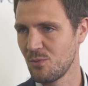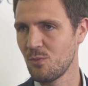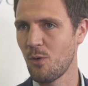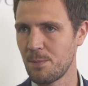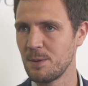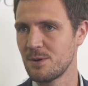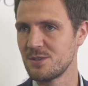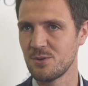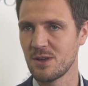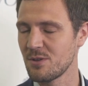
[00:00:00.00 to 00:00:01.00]
what people are
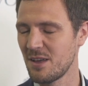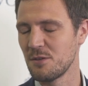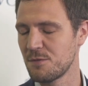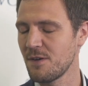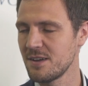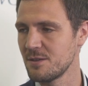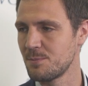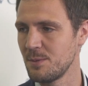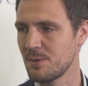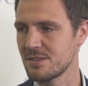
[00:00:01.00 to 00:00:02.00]
doing and the fight that
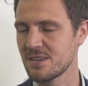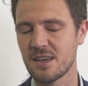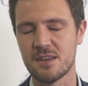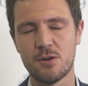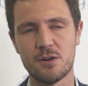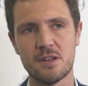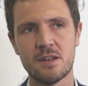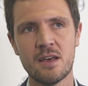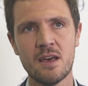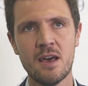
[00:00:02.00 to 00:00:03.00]
people are taking on. And
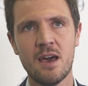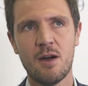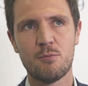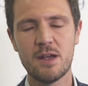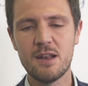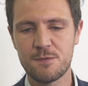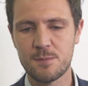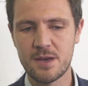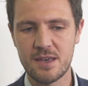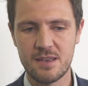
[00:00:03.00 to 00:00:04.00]
really, for
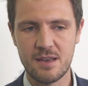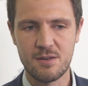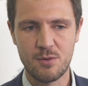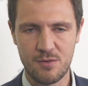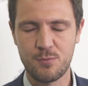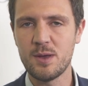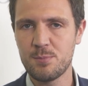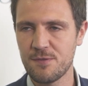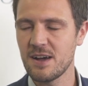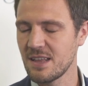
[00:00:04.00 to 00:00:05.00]
me, if we
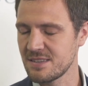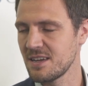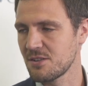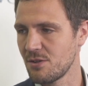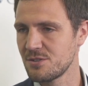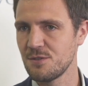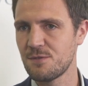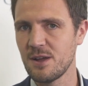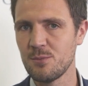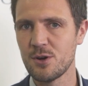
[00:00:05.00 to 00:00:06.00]
provide that technology
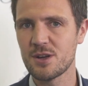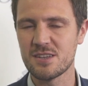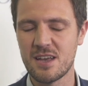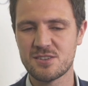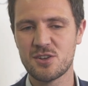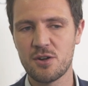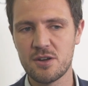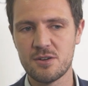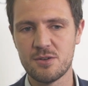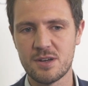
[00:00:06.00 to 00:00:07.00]
framework, it's got
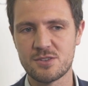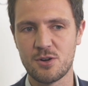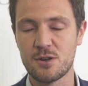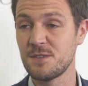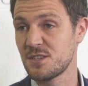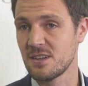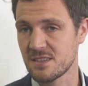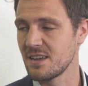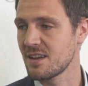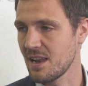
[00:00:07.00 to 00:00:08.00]
to
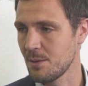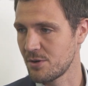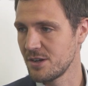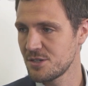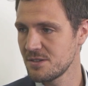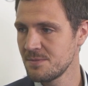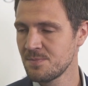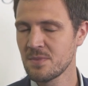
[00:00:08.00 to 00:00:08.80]
facilitate collaboration.